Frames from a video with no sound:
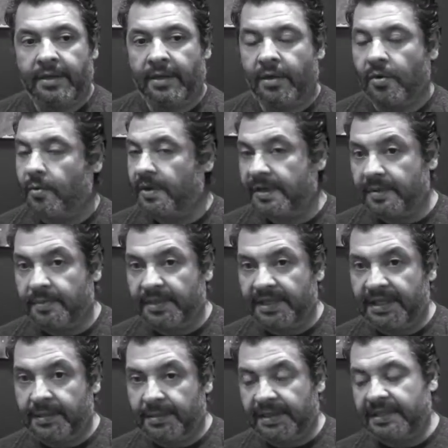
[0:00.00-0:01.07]
going
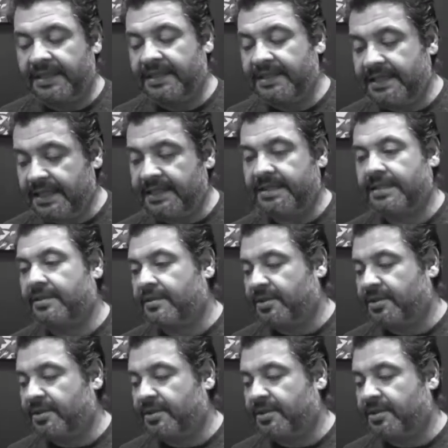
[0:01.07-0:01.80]
completely digital,